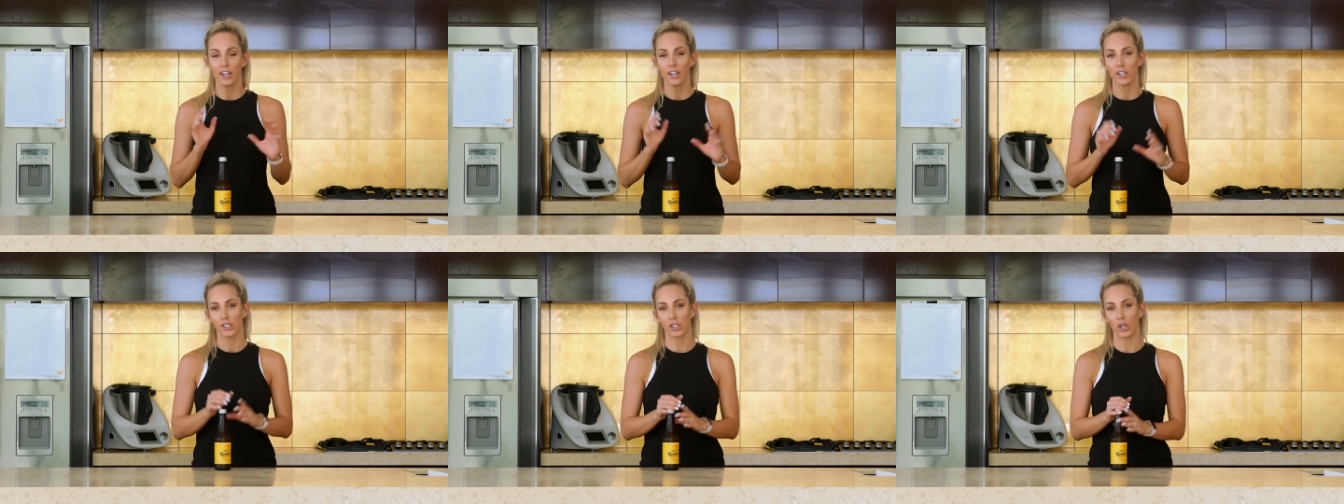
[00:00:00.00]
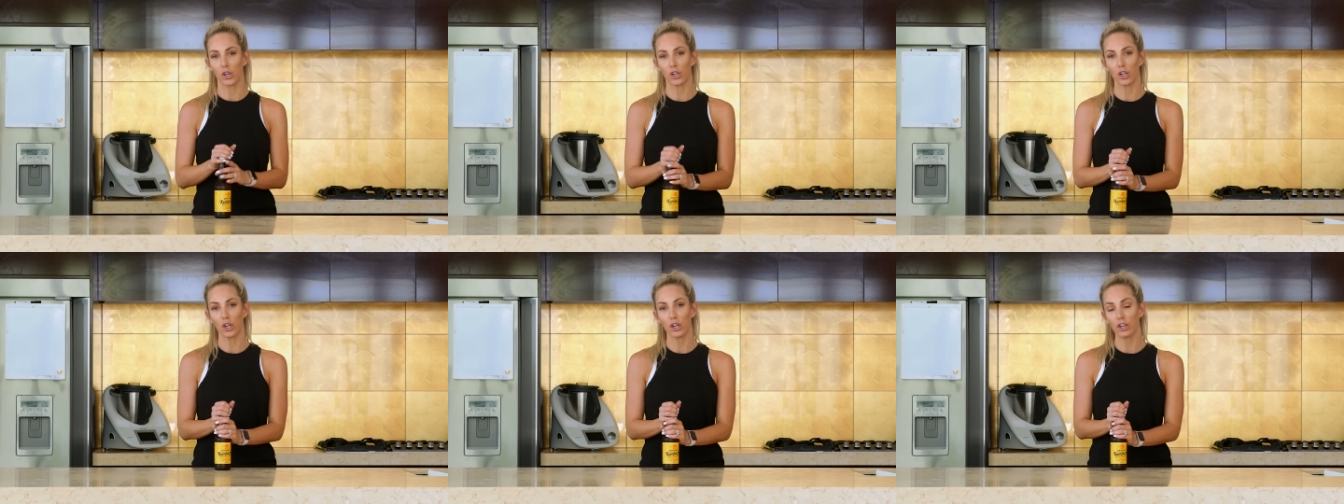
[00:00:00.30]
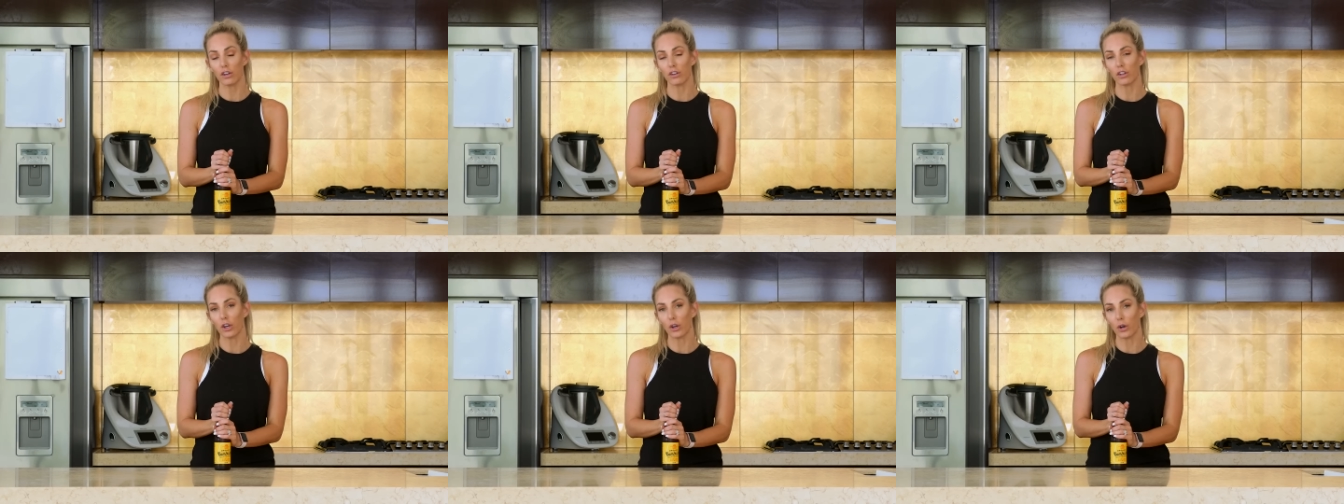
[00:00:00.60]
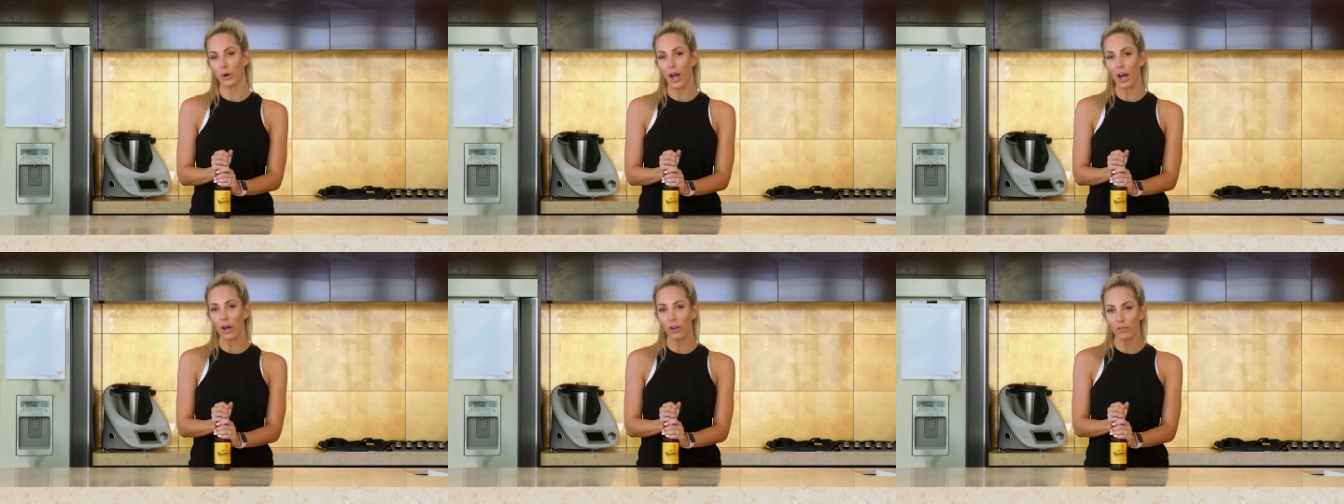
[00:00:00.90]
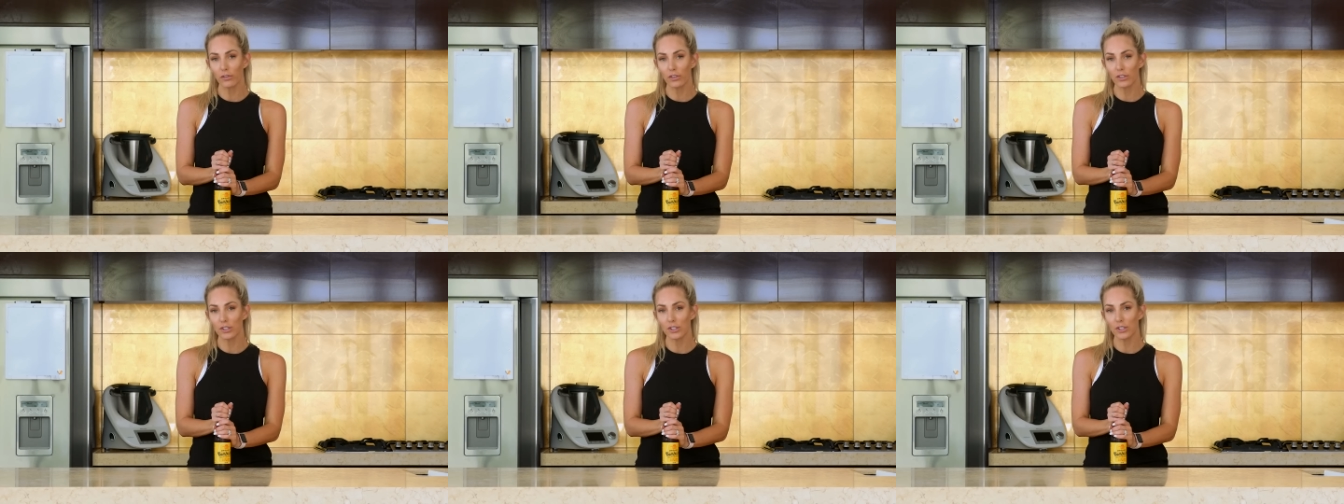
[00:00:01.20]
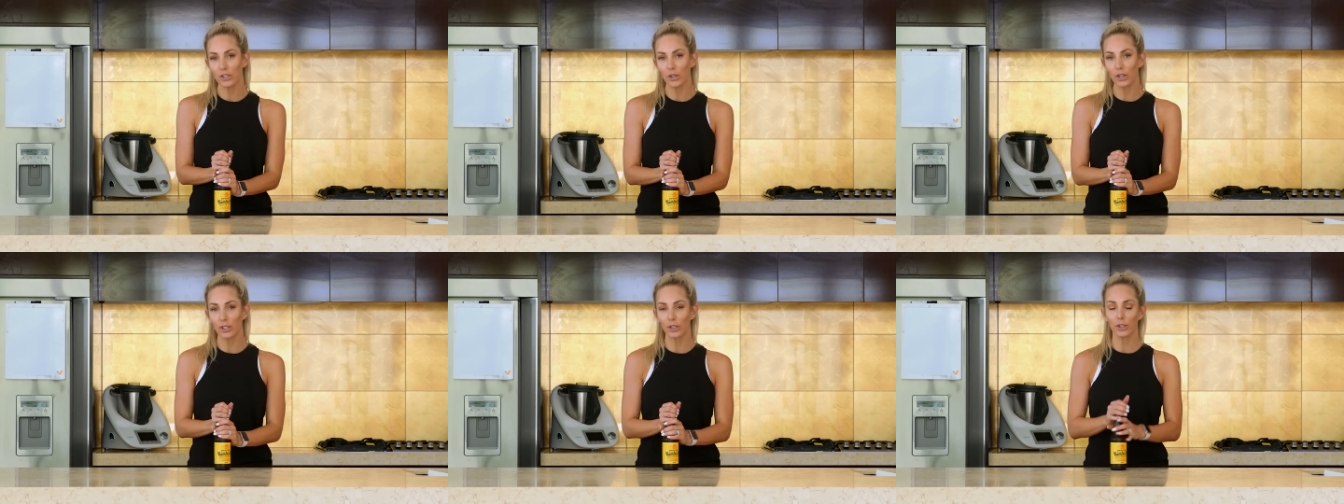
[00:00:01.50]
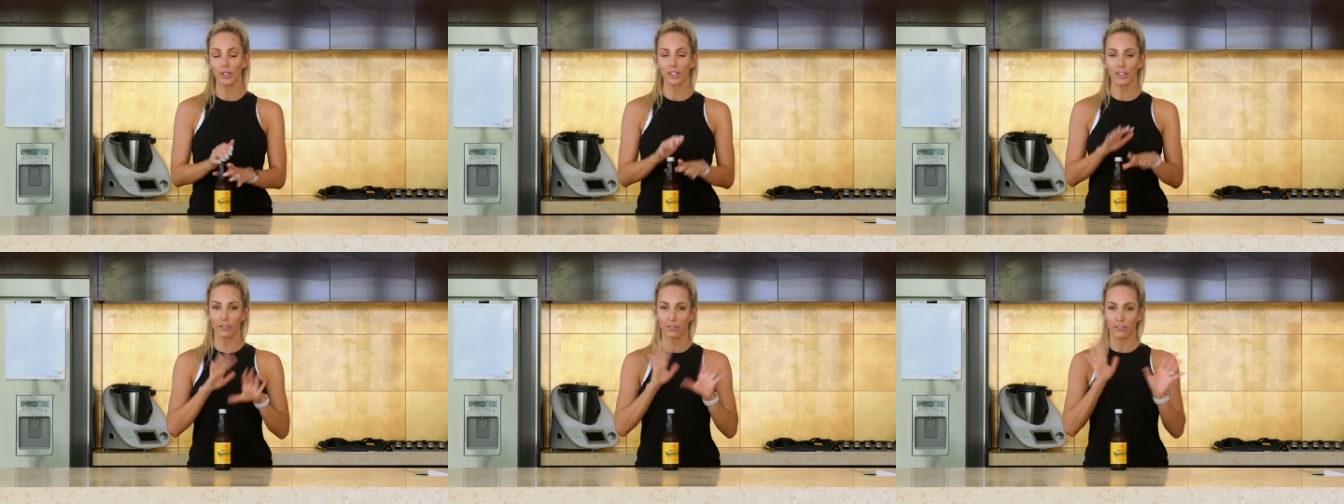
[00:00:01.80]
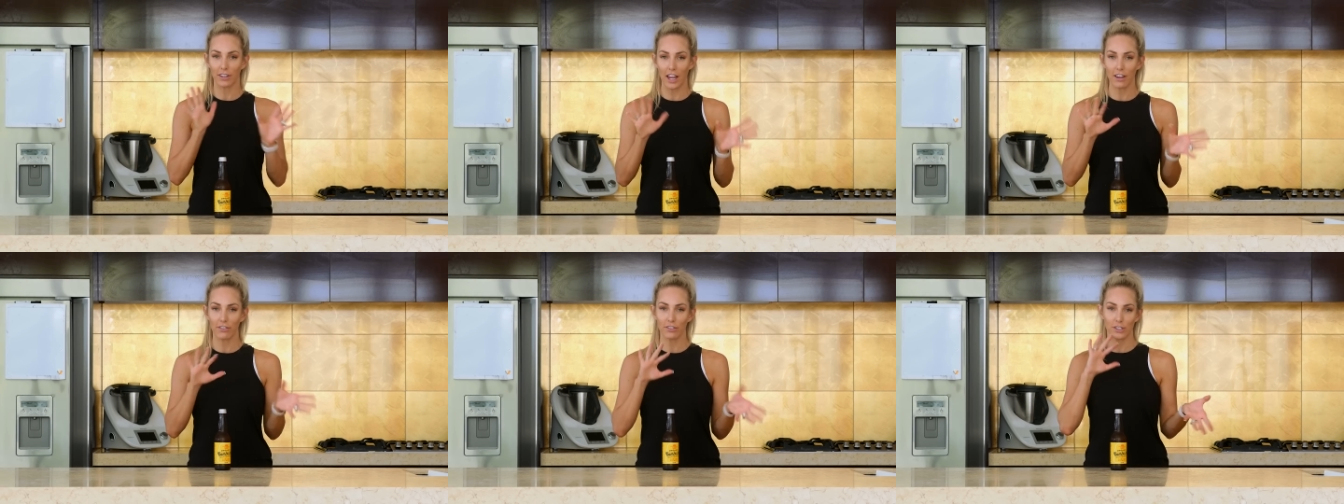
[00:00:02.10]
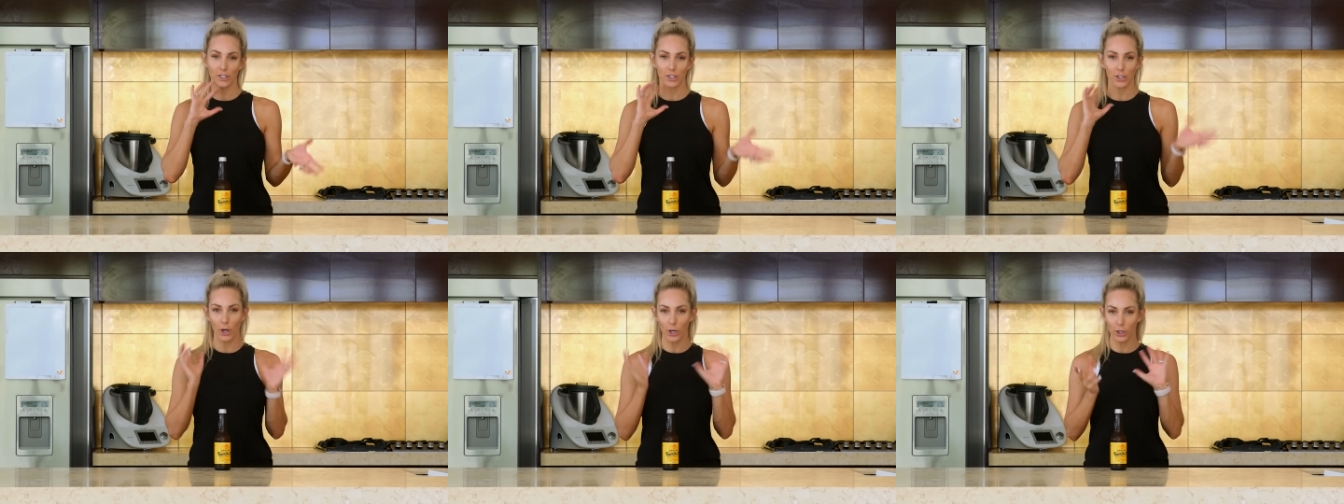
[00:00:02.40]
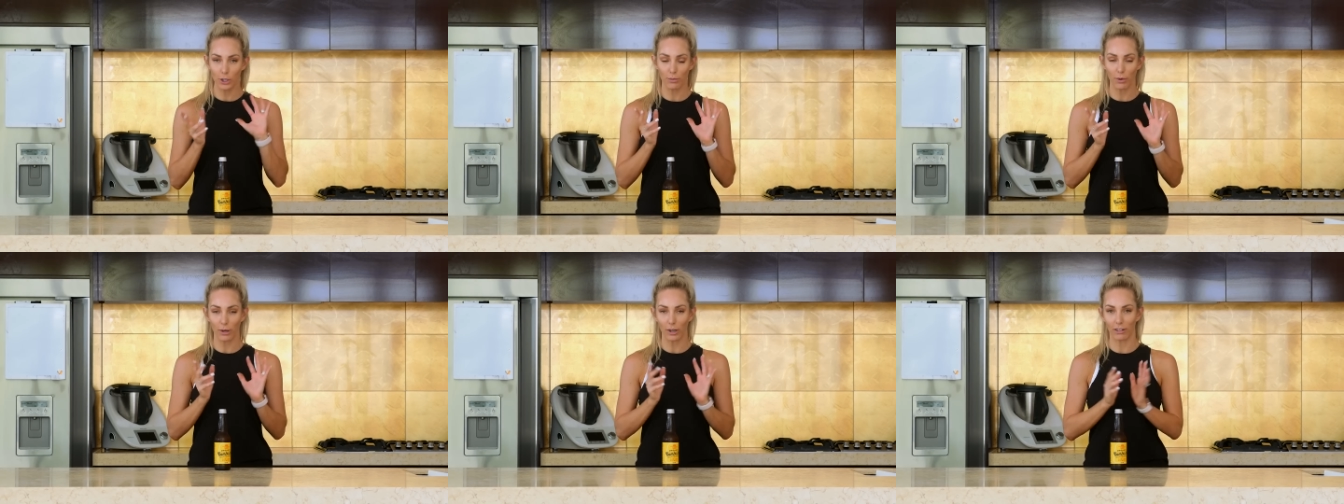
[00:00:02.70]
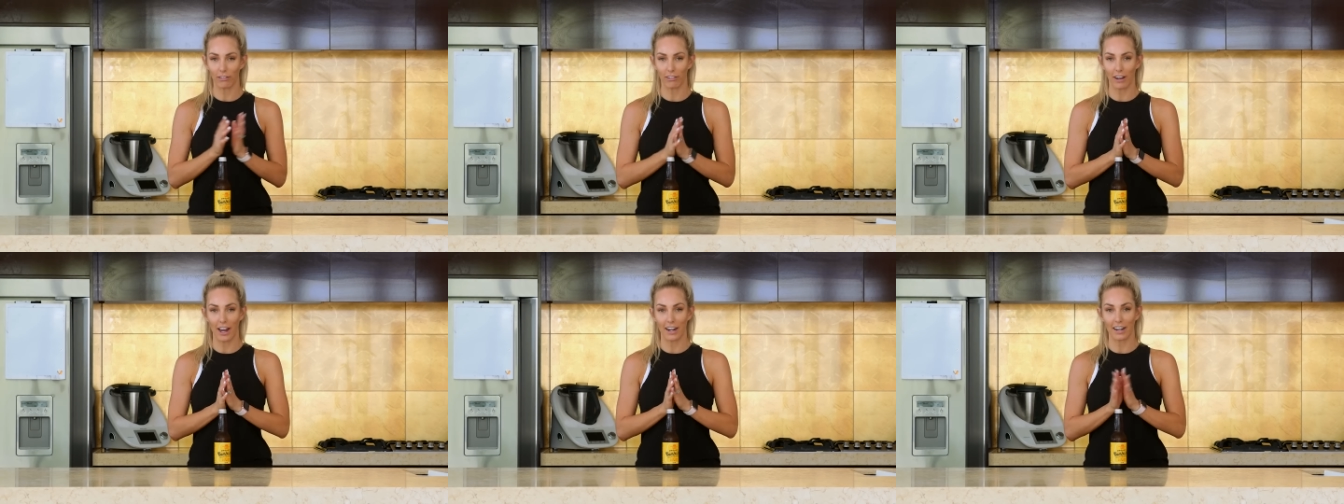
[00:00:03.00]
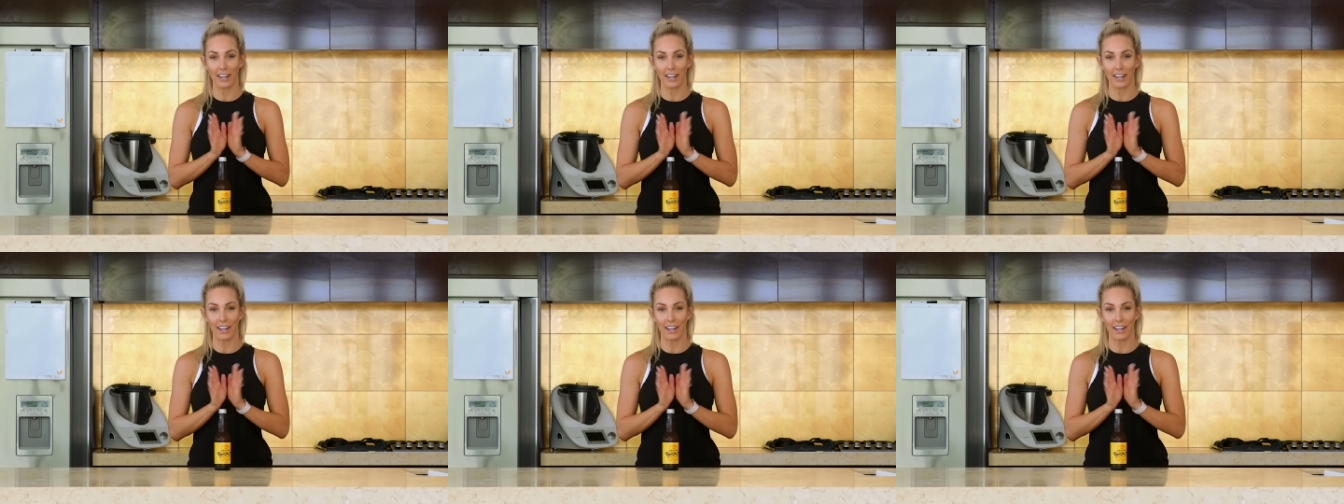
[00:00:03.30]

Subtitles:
So go to your local health food store, look at the flavors, turn the bottle around,